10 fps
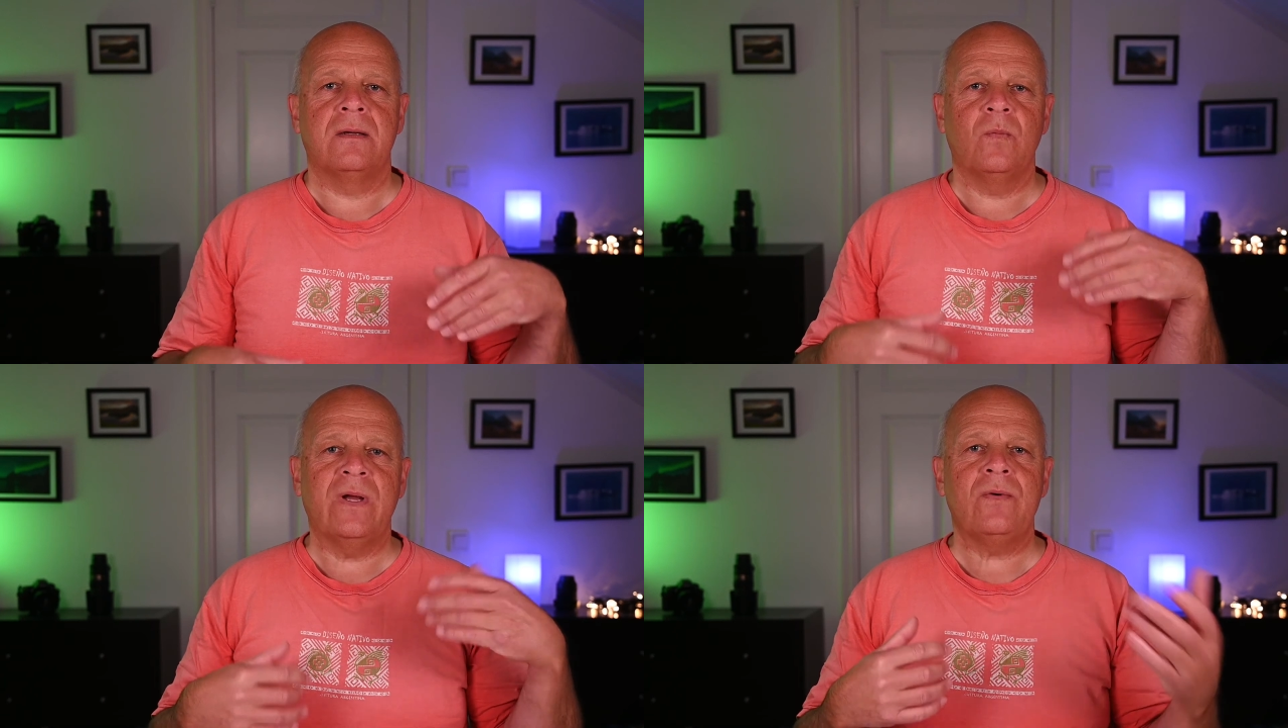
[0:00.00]

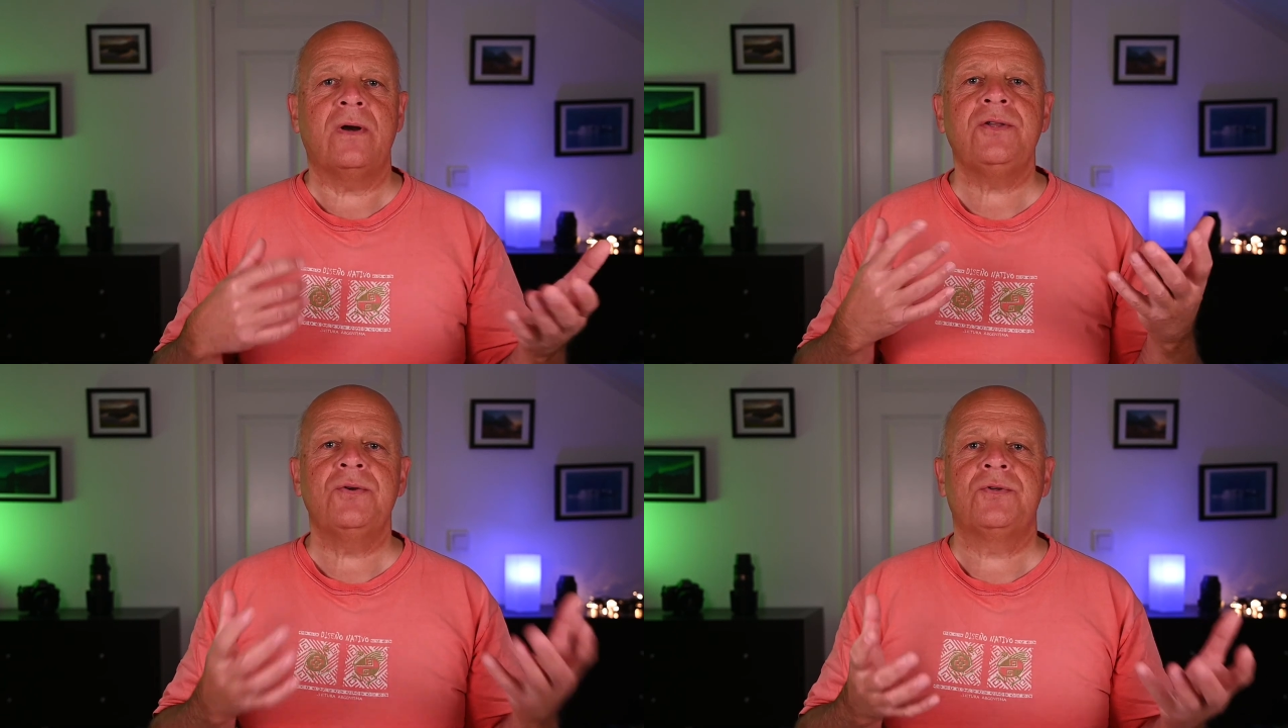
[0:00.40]
When you
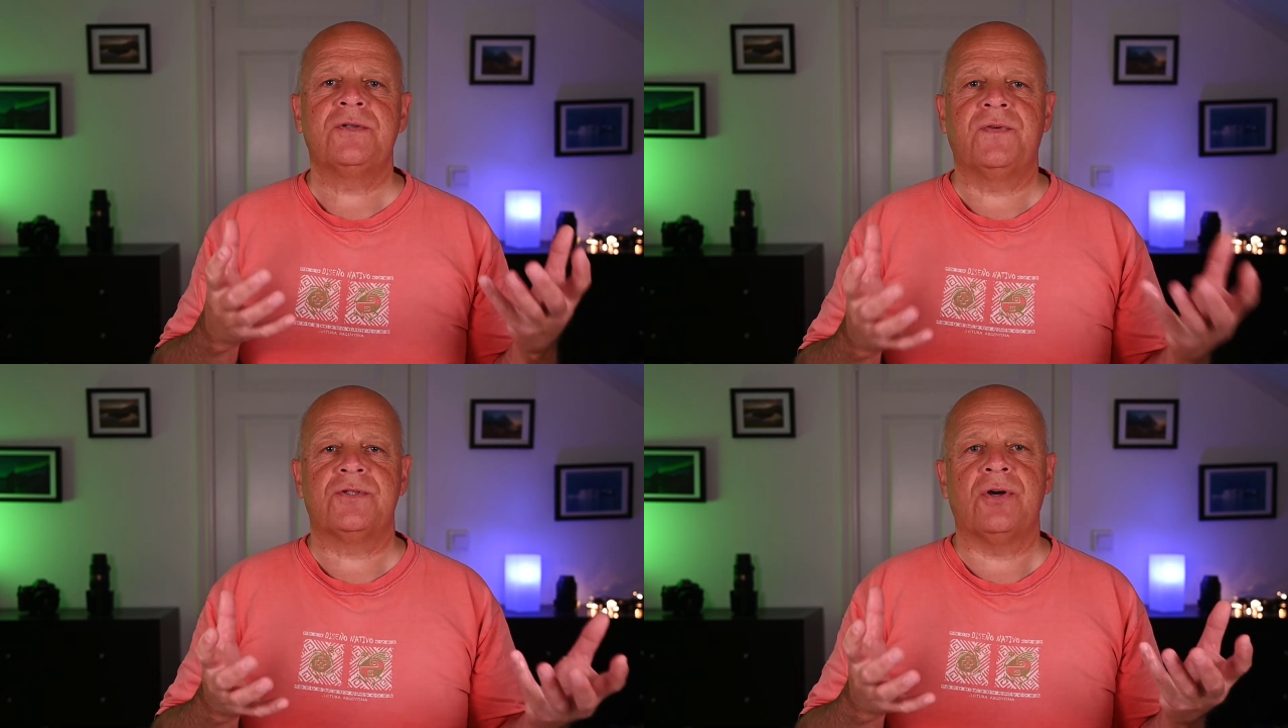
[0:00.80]
are new
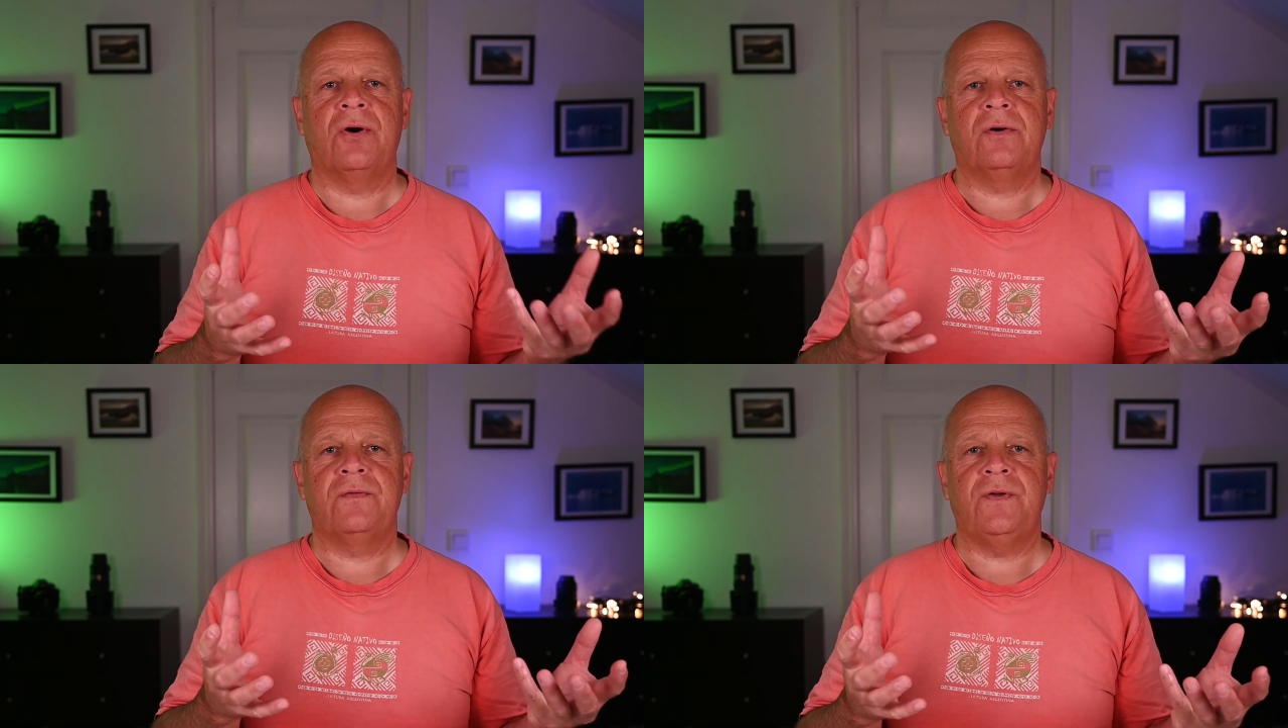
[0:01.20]
to
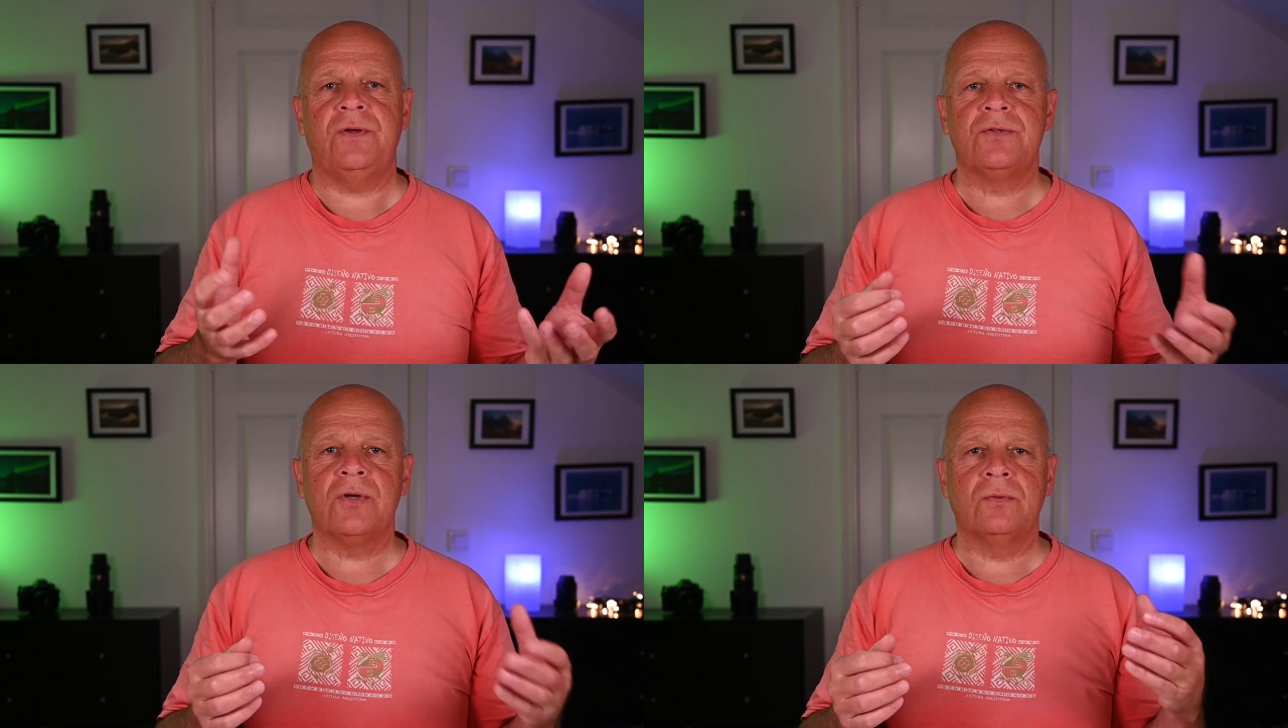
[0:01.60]
photography,
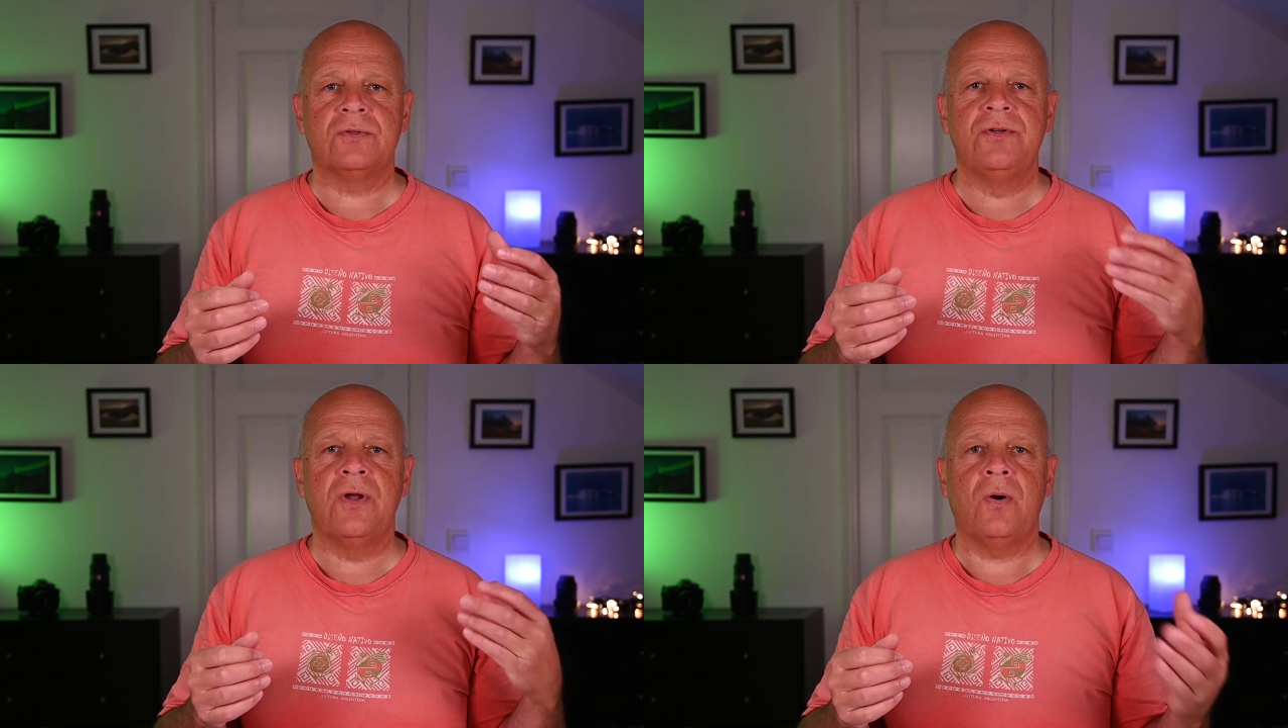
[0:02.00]
you
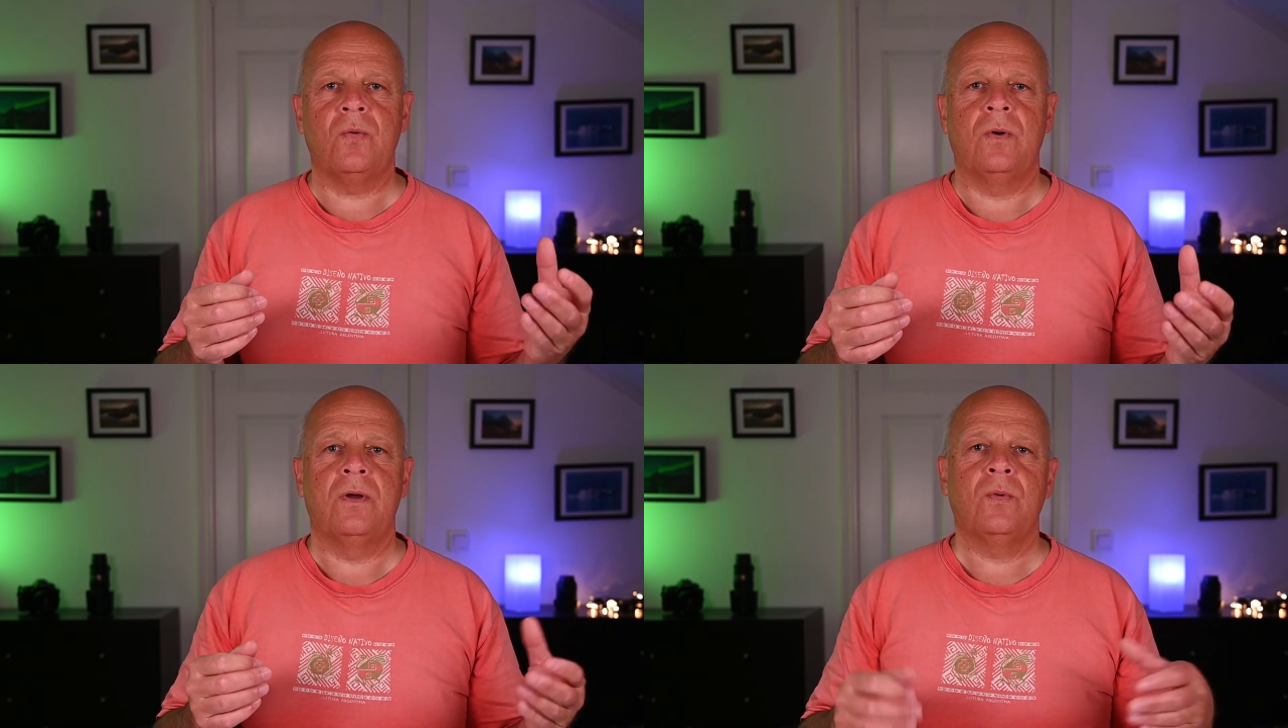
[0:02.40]
don't know